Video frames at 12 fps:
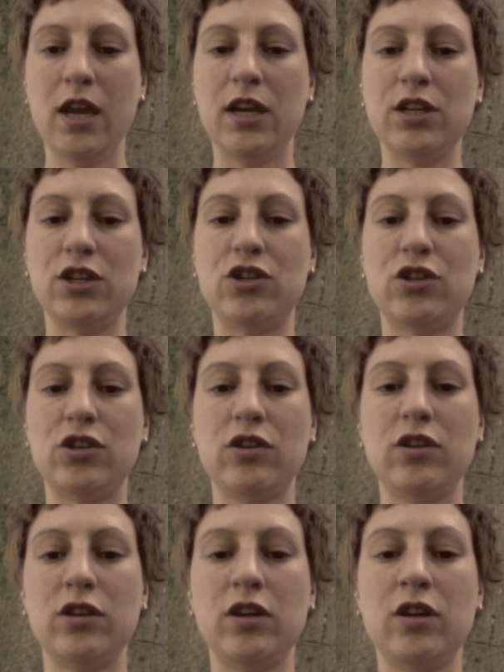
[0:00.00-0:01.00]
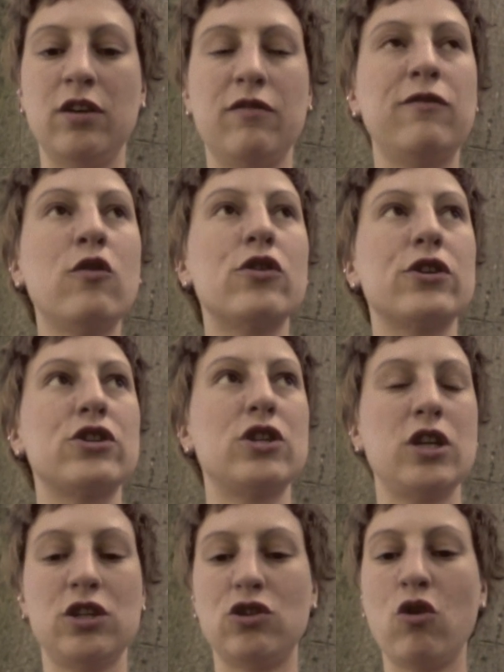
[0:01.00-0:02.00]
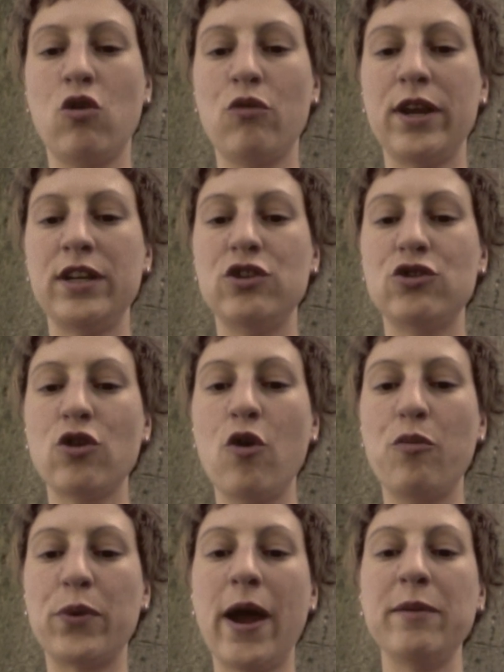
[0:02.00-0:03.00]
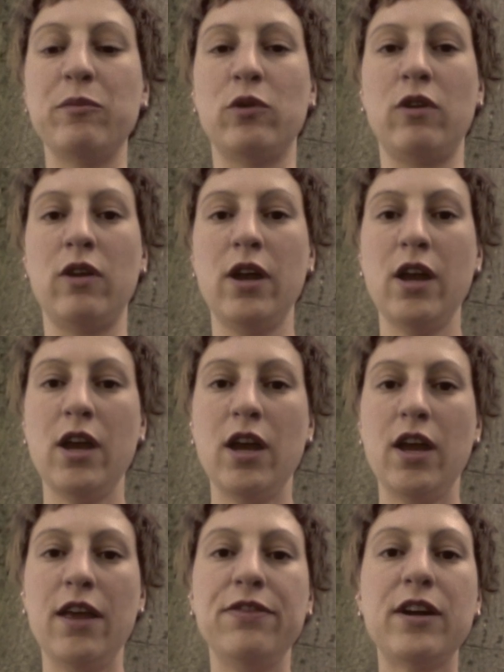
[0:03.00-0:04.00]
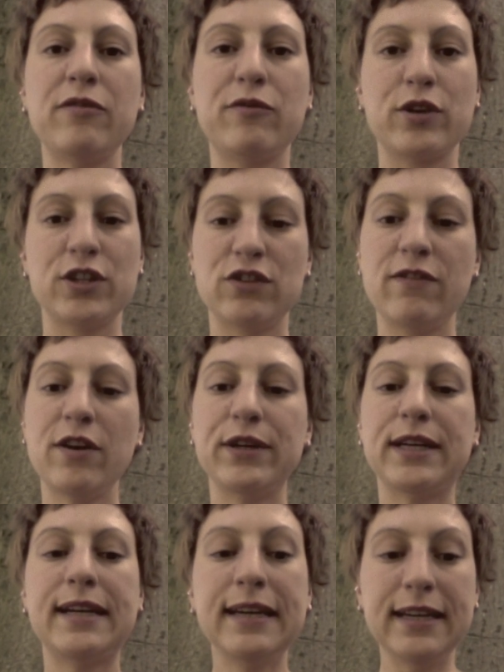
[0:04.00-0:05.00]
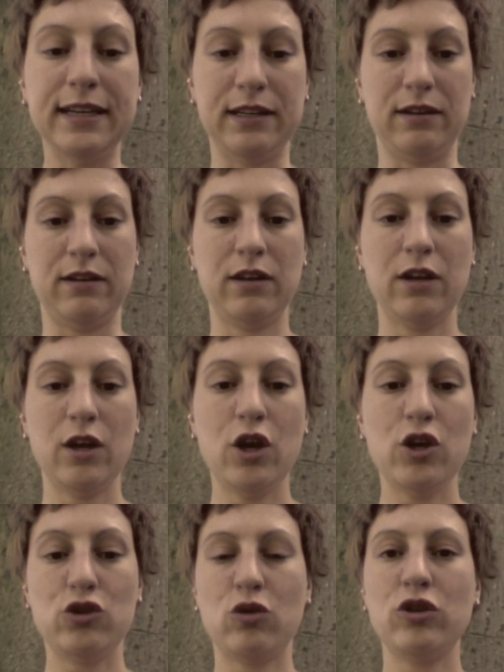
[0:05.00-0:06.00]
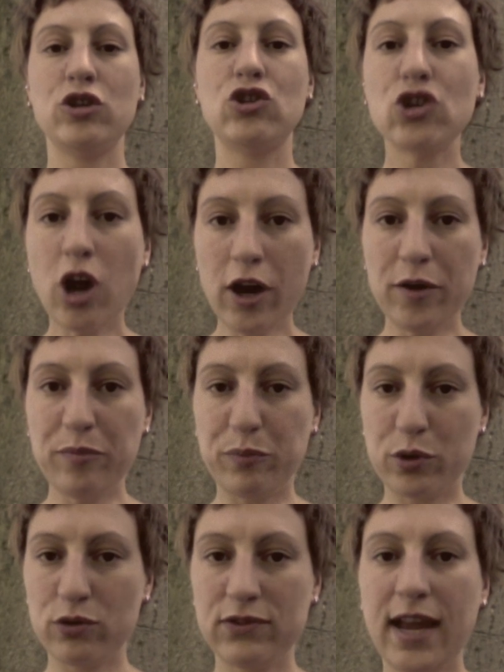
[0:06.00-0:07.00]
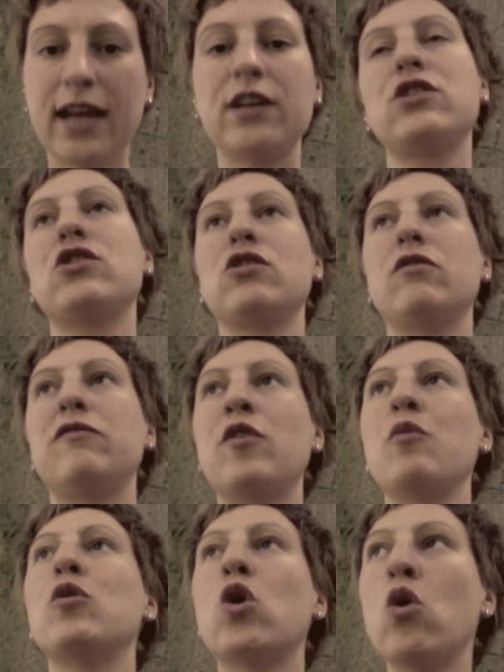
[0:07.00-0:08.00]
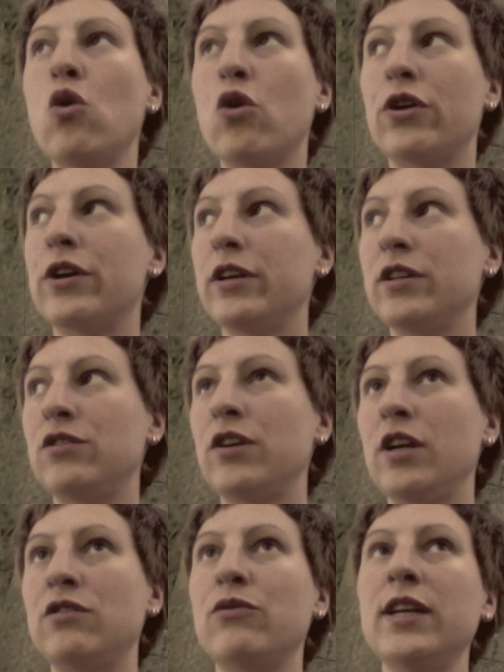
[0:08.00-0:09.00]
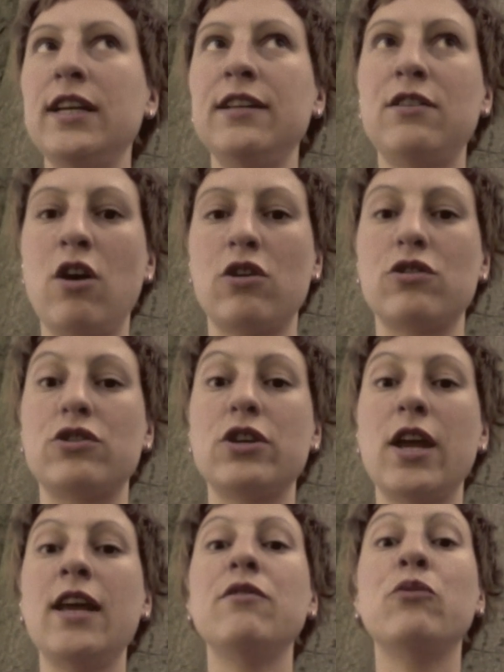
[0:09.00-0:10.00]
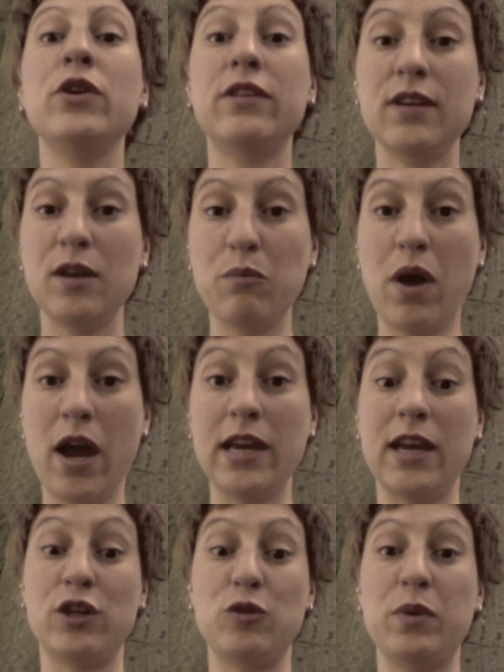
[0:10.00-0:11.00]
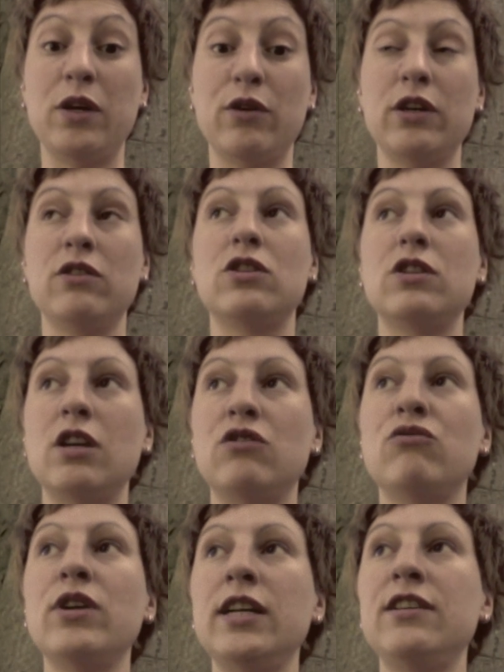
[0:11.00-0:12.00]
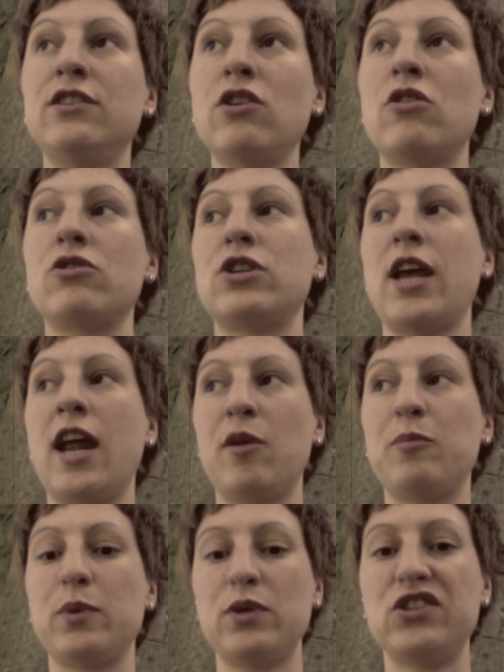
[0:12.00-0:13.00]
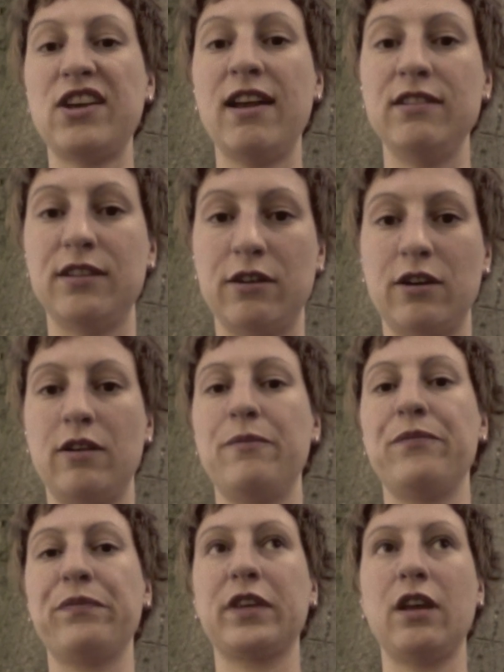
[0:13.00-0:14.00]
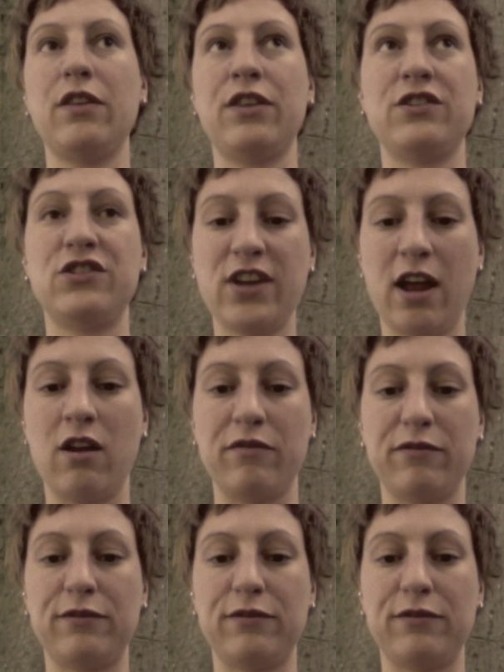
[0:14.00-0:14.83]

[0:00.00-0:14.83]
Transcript: is force is already so primal, and therefore it's very clean. So the charm protects from core. It really does. Within my experience, it really does help center the self.